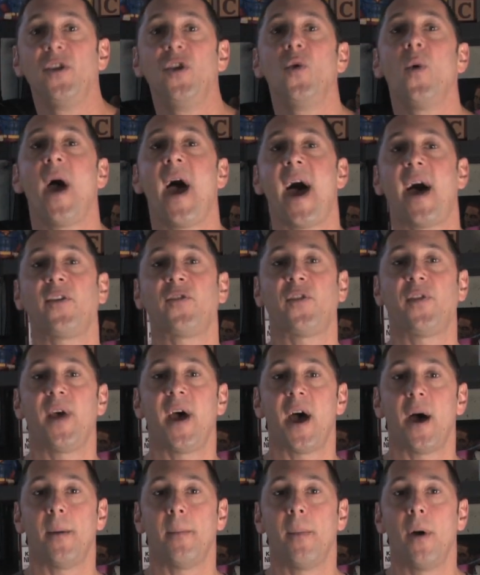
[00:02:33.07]
and you ask
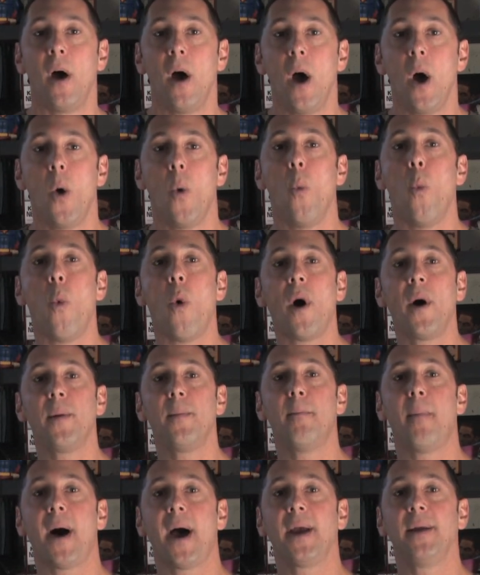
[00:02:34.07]
them
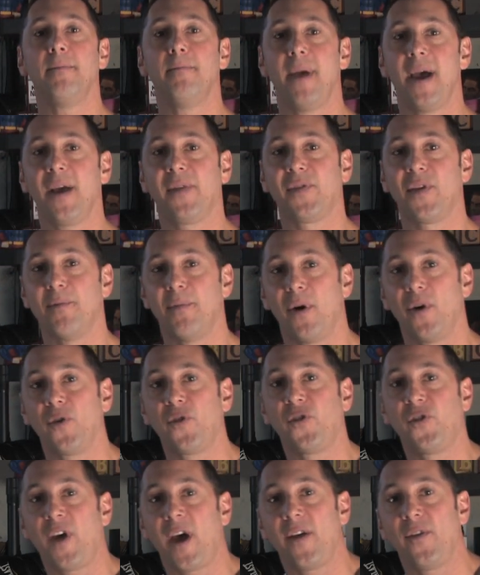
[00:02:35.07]
what might make the
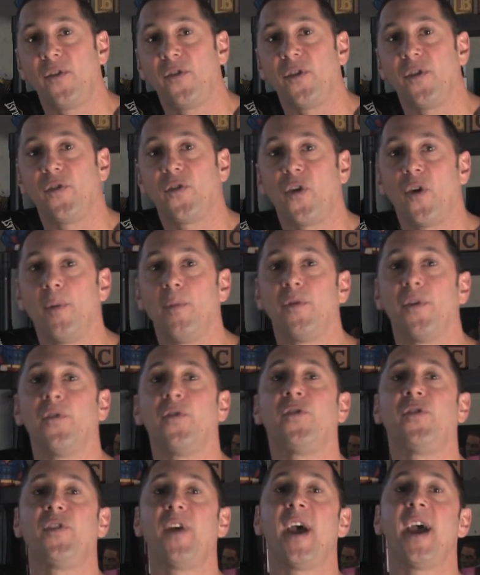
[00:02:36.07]
most sense in terms
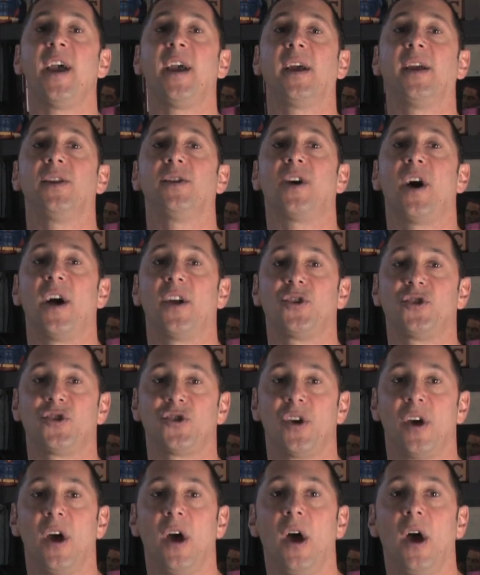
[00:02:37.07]
of staying in
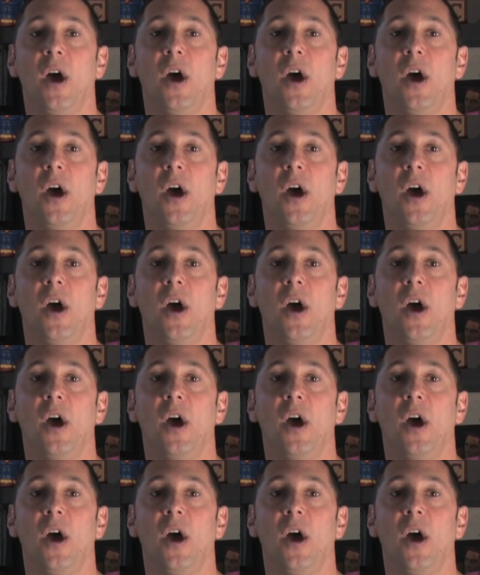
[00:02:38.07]
touch.